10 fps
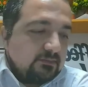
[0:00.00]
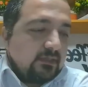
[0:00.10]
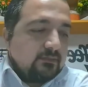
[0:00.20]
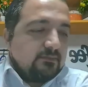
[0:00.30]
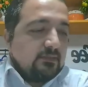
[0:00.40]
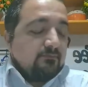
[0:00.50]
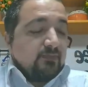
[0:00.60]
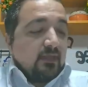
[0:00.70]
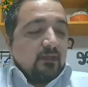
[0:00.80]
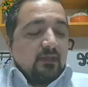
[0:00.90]
Yeah, yeah.
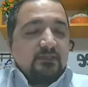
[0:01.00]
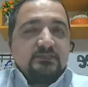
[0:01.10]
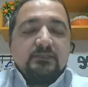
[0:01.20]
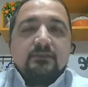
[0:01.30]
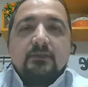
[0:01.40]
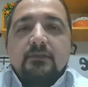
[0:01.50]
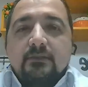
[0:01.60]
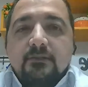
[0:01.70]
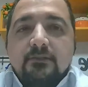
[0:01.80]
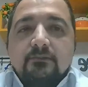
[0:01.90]
Actually,
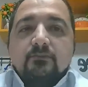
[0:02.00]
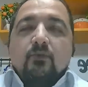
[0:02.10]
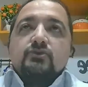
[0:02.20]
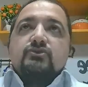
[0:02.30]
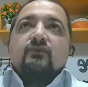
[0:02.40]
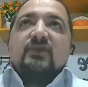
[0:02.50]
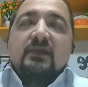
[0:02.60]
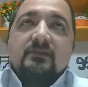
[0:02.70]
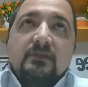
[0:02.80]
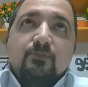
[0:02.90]
also we
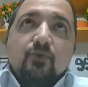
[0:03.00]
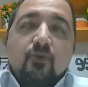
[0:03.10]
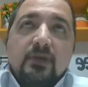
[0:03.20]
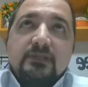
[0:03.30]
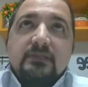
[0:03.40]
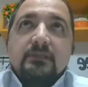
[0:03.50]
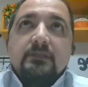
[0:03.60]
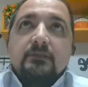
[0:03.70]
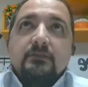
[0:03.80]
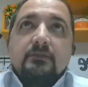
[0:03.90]
are not
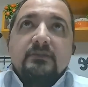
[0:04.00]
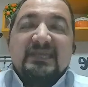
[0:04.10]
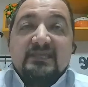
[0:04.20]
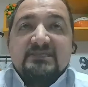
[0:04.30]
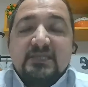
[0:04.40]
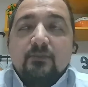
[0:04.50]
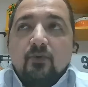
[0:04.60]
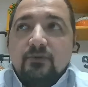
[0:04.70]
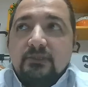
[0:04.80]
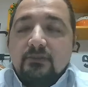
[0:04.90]
providing
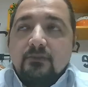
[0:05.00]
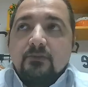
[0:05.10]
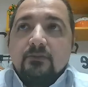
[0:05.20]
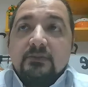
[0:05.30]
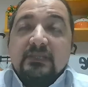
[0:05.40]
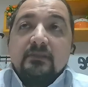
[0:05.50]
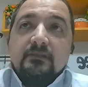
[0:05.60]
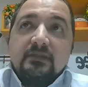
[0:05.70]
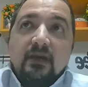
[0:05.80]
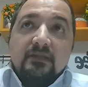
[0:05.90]
ESM only.
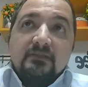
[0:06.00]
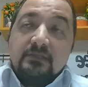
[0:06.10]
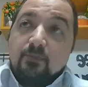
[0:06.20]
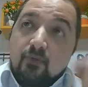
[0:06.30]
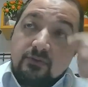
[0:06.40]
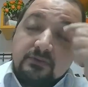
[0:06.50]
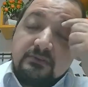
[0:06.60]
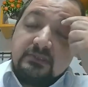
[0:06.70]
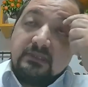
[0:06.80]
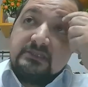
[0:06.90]
The other
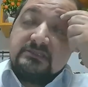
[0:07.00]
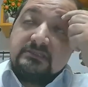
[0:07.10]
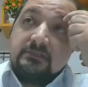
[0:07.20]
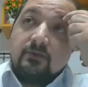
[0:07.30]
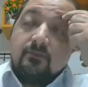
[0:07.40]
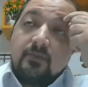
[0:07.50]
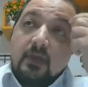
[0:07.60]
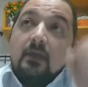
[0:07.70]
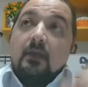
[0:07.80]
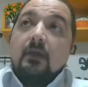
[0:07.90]
important thing is
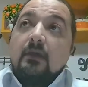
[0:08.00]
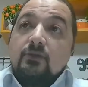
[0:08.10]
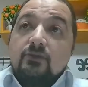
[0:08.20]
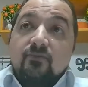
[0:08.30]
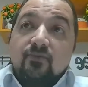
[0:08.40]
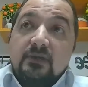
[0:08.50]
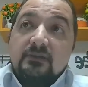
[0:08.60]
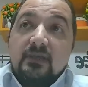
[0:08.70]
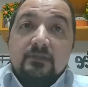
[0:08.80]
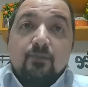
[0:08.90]

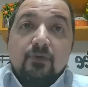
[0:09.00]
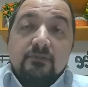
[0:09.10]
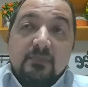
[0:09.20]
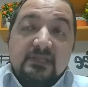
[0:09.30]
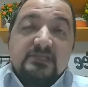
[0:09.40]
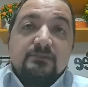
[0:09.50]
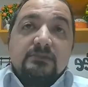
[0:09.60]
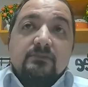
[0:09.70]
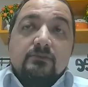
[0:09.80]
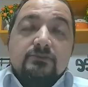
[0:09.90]
unifying endpoint
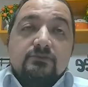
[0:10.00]
management.